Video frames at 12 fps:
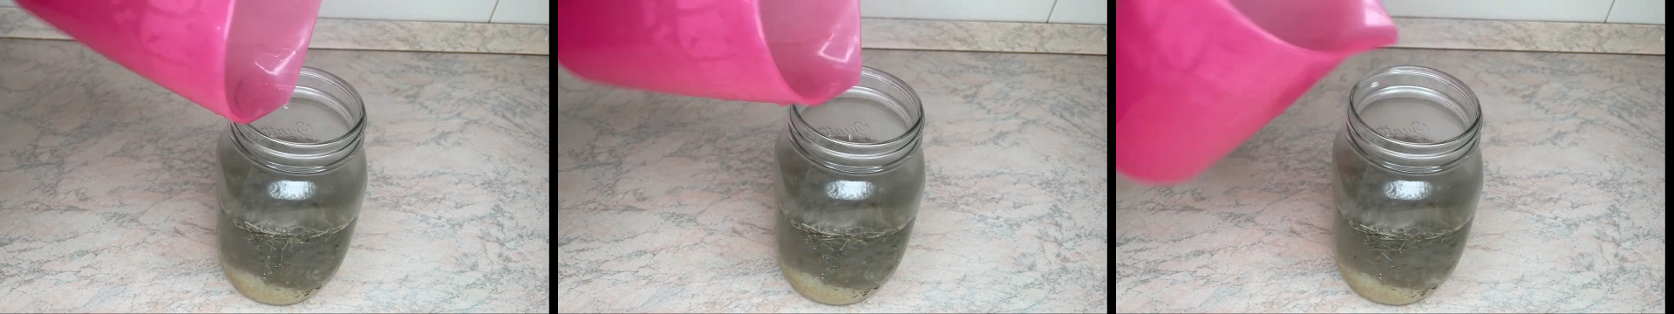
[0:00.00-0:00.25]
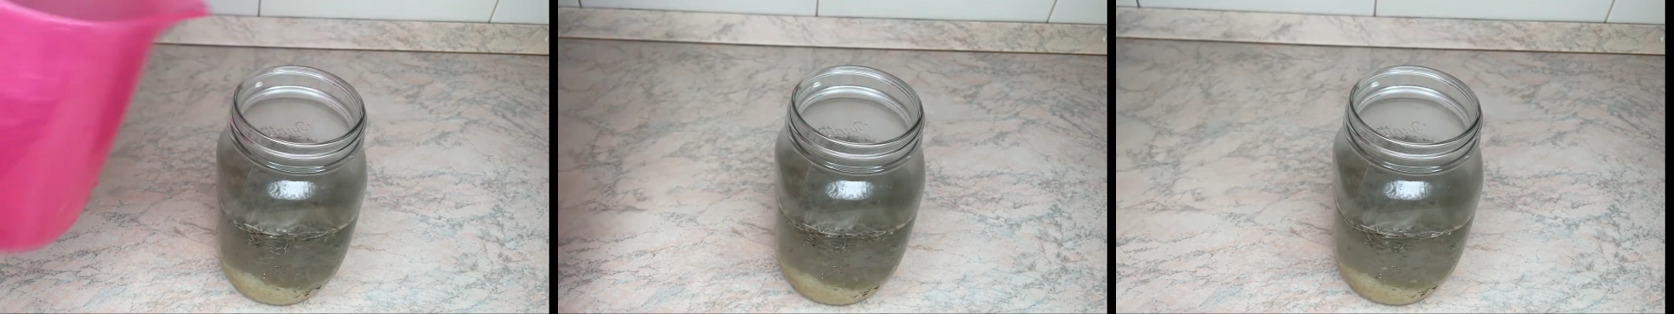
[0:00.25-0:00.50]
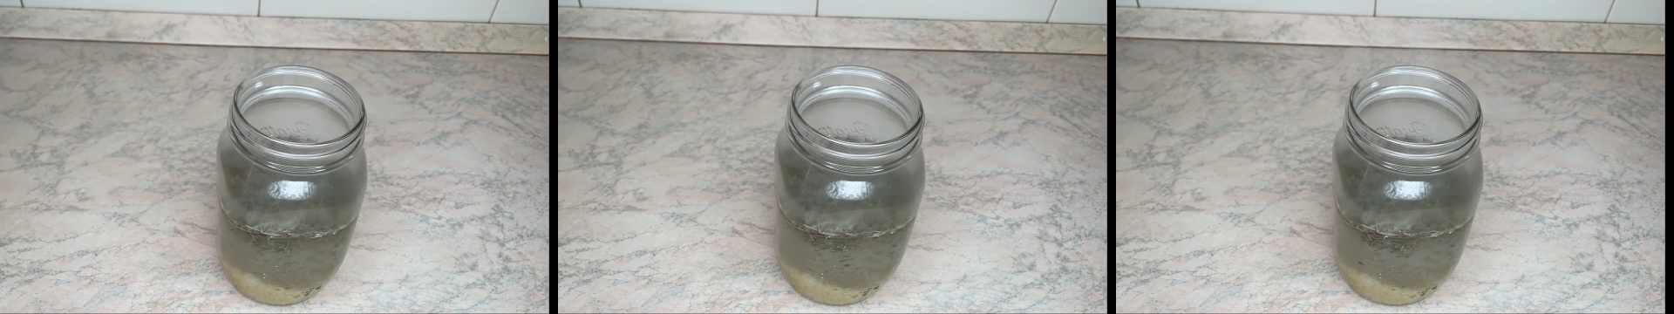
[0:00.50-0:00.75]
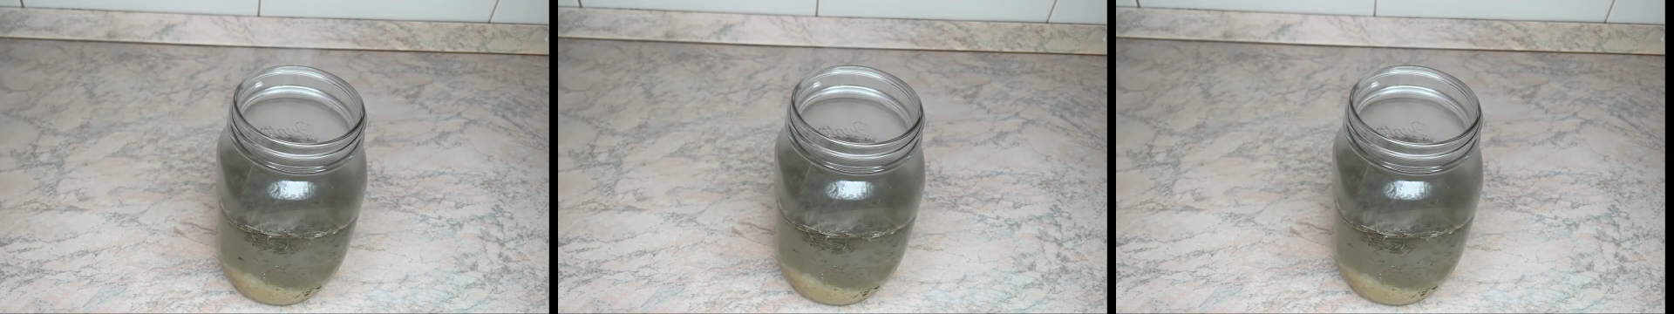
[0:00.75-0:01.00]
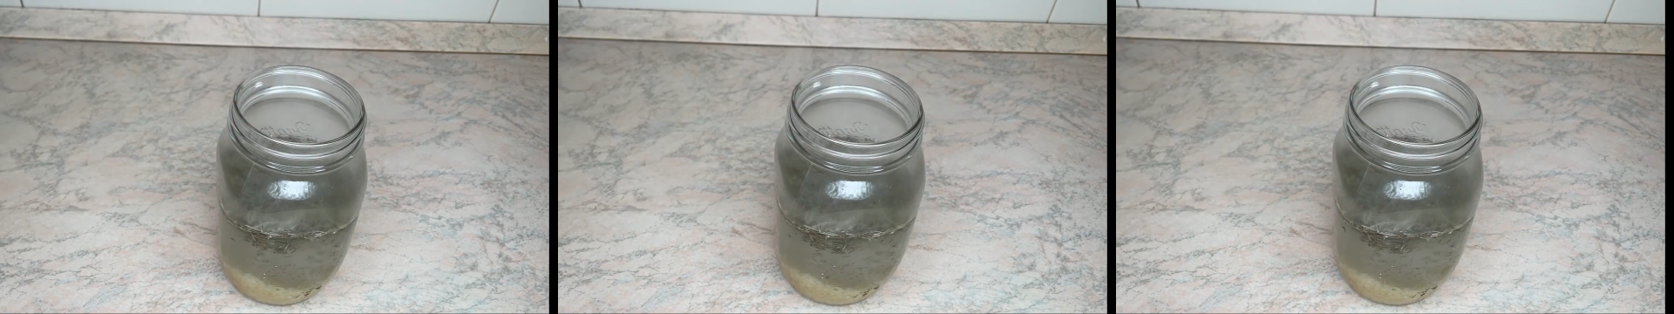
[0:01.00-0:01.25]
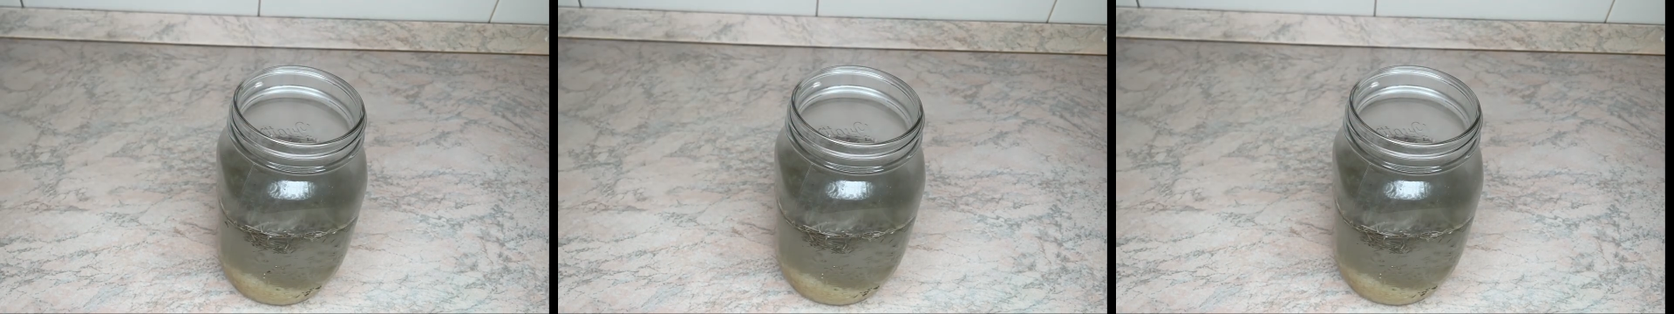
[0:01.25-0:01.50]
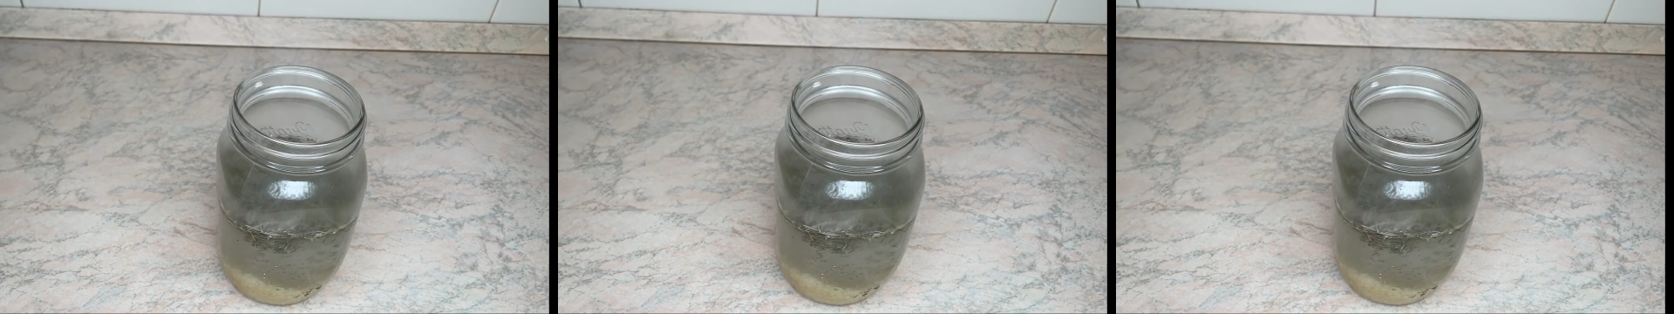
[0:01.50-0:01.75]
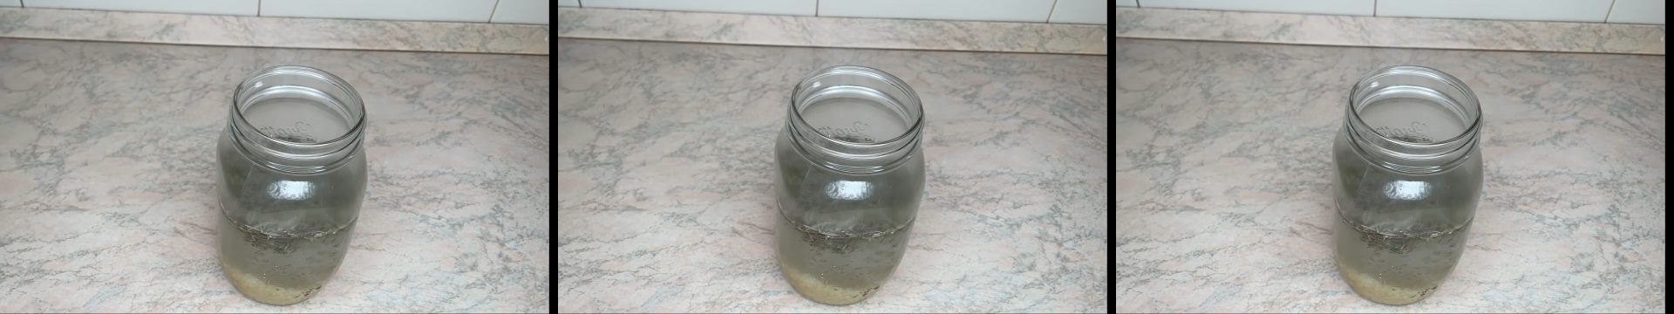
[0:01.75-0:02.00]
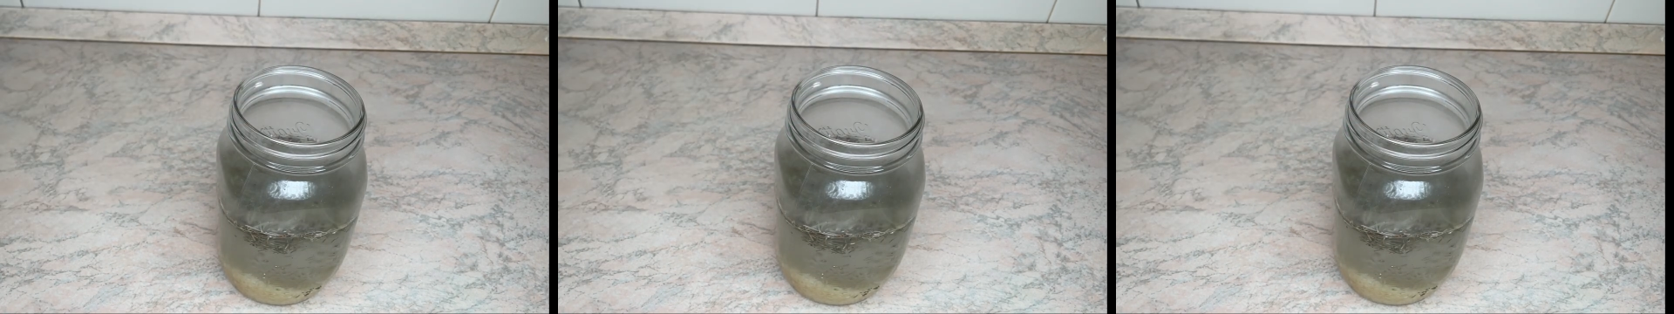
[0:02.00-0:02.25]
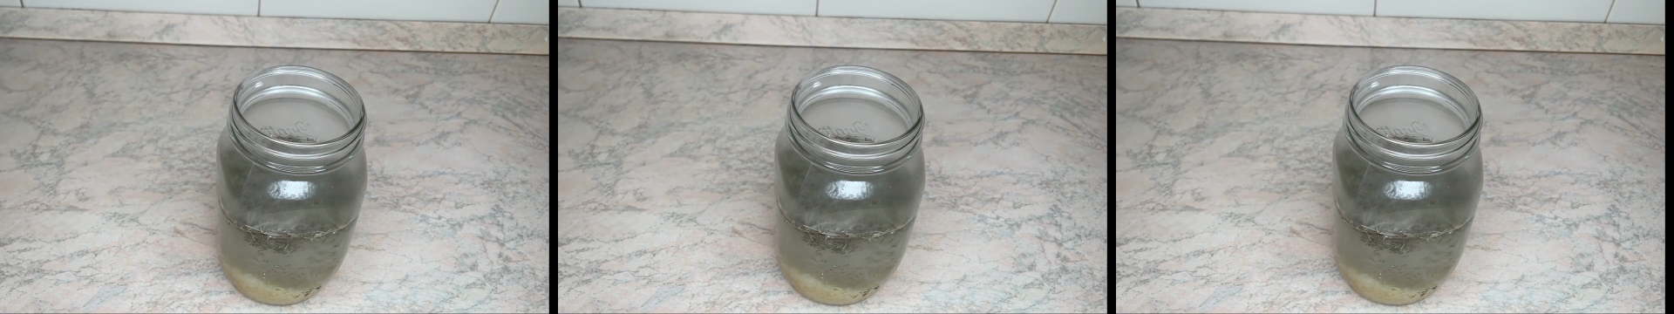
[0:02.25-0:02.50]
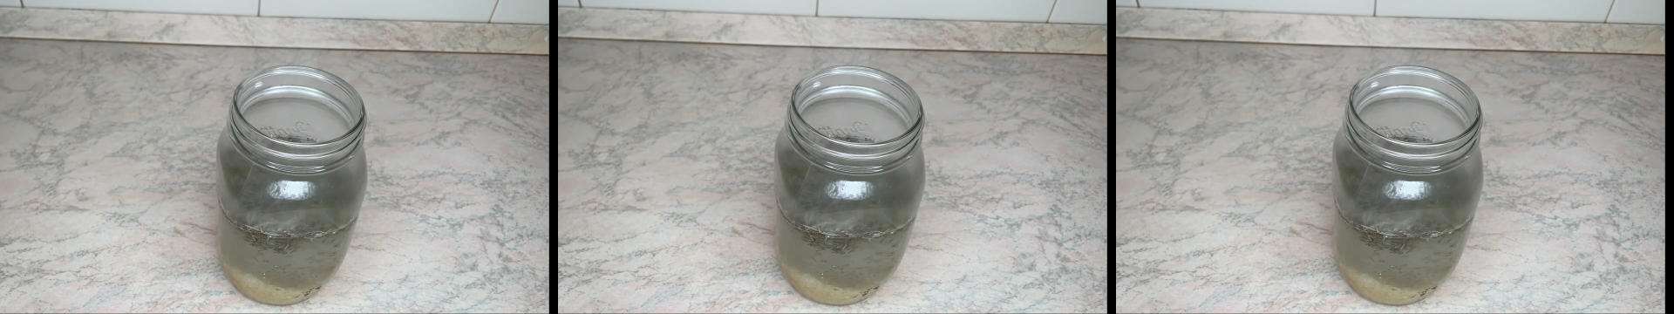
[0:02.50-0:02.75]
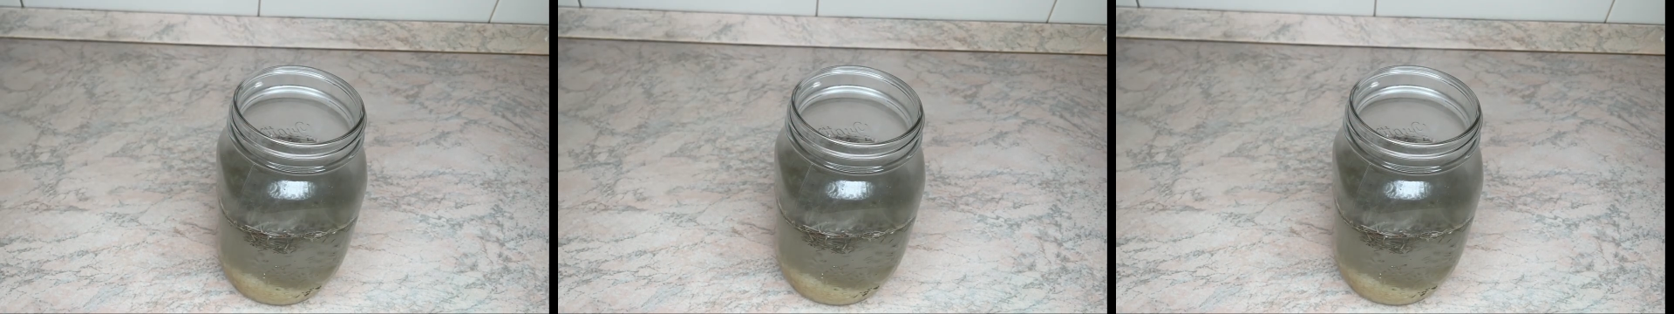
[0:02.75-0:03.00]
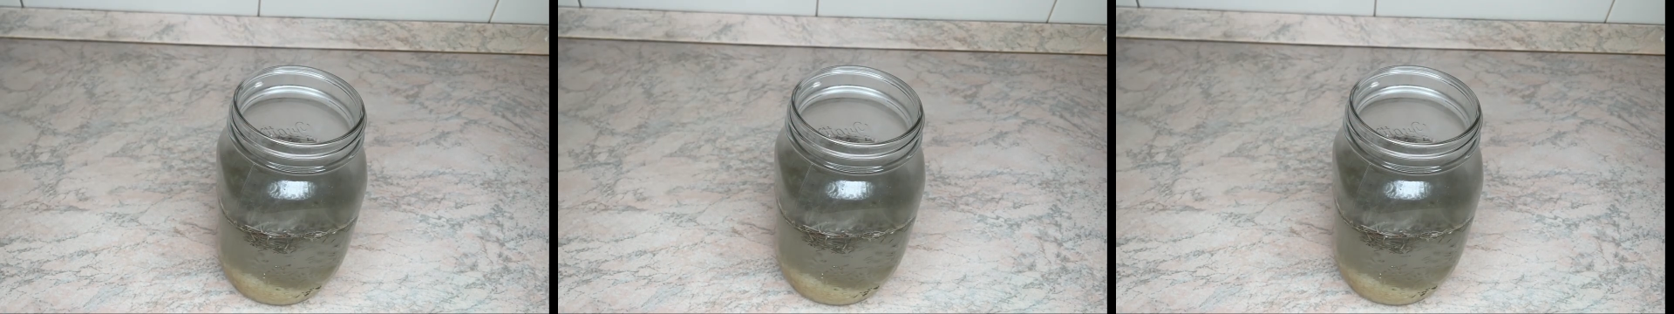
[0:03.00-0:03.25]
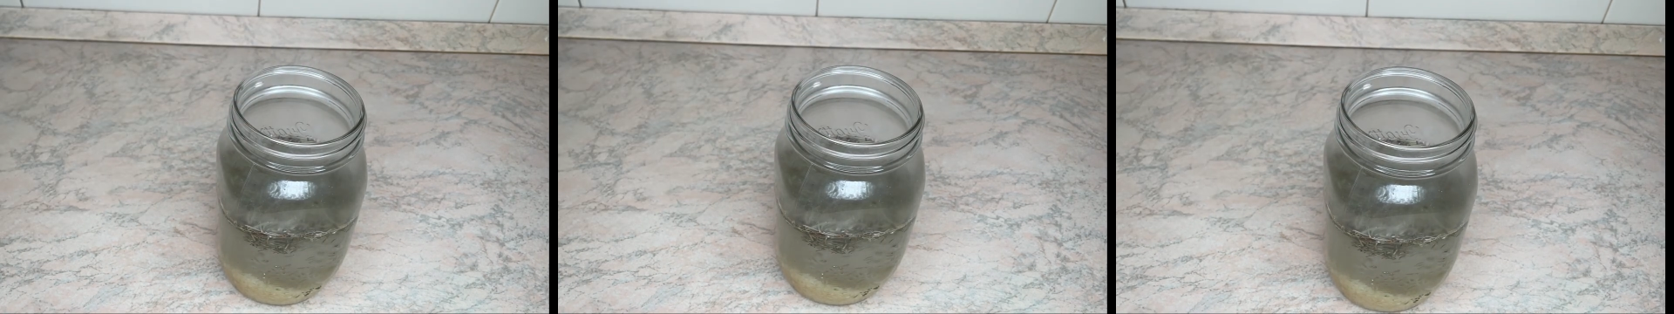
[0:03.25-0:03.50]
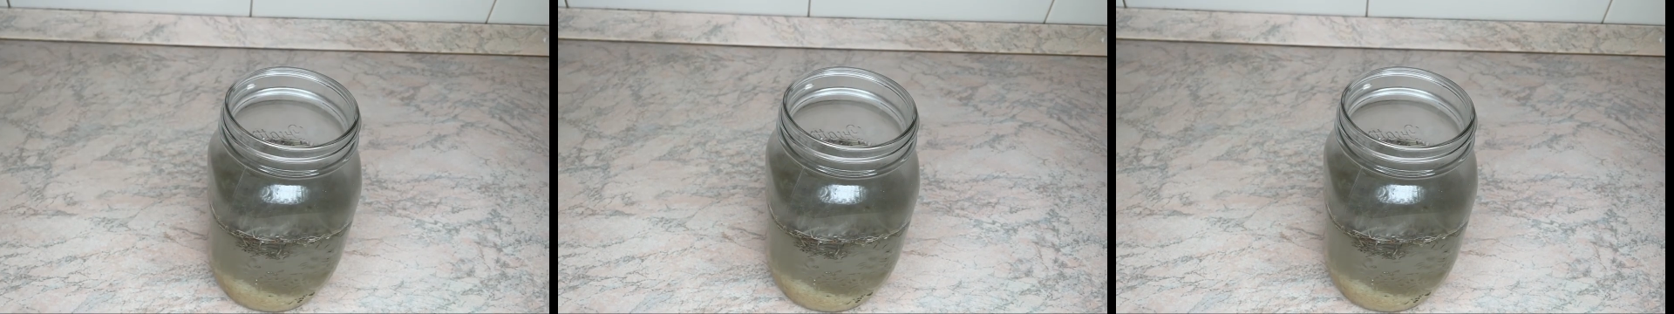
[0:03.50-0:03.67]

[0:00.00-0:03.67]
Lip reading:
No face is visible, so there are no lips to read.